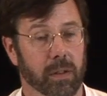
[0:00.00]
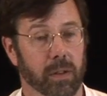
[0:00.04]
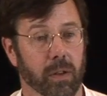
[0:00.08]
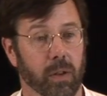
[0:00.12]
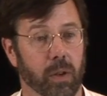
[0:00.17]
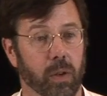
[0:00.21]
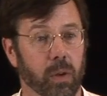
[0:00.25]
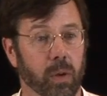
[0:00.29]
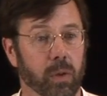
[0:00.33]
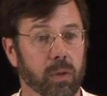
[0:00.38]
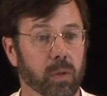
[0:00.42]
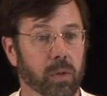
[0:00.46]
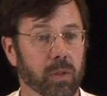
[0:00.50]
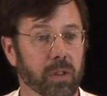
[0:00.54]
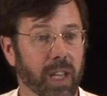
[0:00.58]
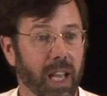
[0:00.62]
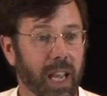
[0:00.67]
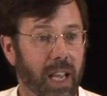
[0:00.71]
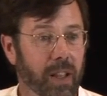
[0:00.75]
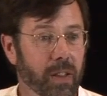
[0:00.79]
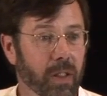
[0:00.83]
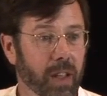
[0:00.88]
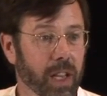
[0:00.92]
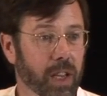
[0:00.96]
You know,
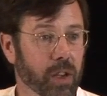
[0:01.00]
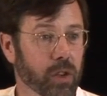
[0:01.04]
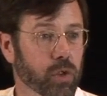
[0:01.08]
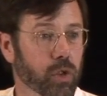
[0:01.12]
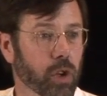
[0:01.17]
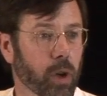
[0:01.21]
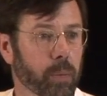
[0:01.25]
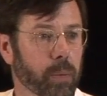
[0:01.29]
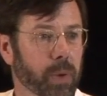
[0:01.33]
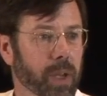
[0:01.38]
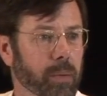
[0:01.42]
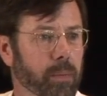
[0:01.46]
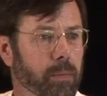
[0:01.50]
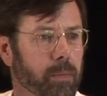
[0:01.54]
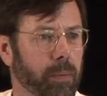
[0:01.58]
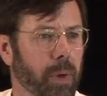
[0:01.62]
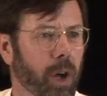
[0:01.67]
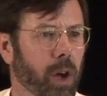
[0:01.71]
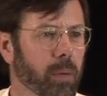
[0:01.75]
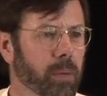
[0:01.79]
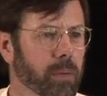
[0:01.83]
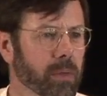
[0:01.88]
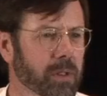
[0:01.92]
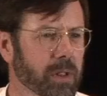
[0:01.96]
today they are dropping
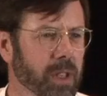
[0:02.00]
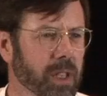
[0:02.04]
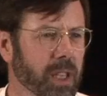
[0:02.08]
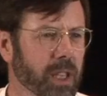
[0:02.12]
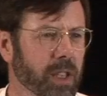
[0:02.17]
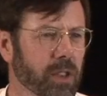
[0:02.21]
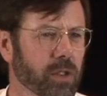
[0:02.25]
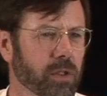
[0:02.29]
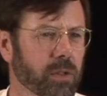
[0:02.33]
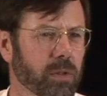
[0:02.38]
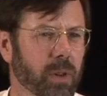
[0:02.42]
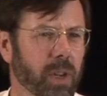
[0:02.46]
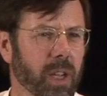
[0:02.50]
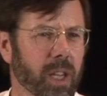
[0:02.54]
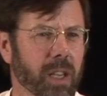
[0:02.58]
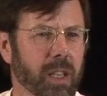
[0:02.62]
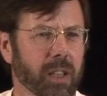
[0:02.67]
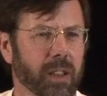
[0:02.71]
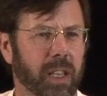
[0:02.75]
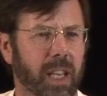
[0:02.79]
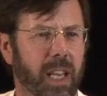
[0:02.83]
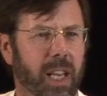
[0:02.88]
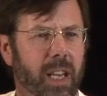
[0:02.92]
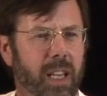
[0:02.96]
bombs in Israel
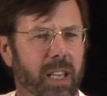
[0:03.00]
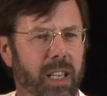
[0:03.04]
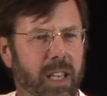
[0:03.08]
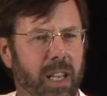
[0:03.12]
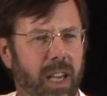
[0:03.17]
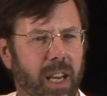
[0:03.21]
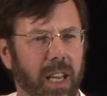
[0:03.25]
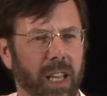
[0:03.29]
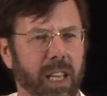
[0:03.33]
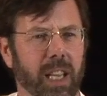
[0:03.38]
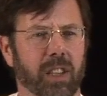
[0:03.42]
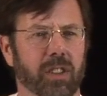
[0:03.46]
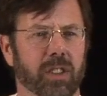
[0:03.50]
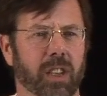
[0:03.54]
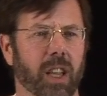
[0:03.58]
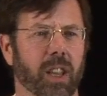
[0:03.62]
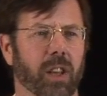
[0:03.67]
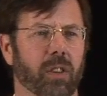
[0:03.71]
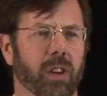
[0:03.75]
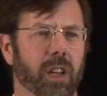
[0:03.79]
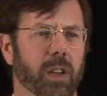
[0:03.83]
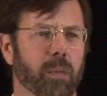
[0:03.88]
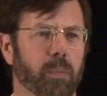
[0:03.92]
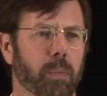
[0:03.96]
and they are killing each
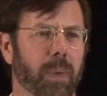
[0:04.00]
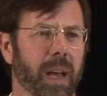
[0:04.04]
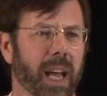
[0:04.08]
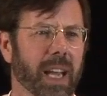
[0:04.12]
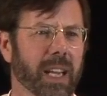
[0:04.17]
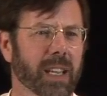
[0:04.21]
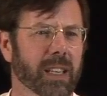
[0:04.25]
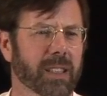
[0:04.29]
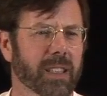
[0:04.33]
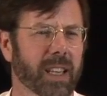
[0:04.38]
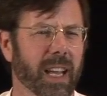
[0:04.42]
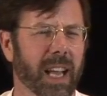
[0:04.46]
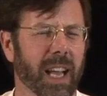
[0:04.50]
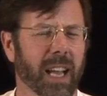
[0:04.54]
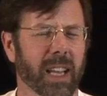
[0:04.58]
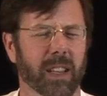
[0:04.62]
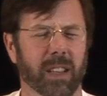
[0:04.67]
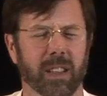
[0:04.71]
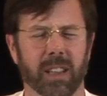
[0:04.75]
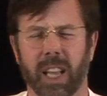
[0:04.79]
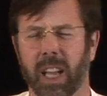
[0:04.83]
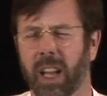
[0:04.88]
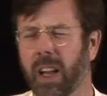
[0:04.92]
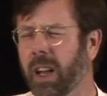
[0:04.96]
other in Baghdad.
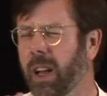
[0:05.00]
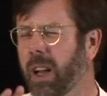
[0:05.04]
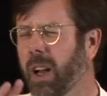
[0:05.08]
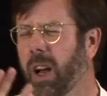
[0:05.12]
And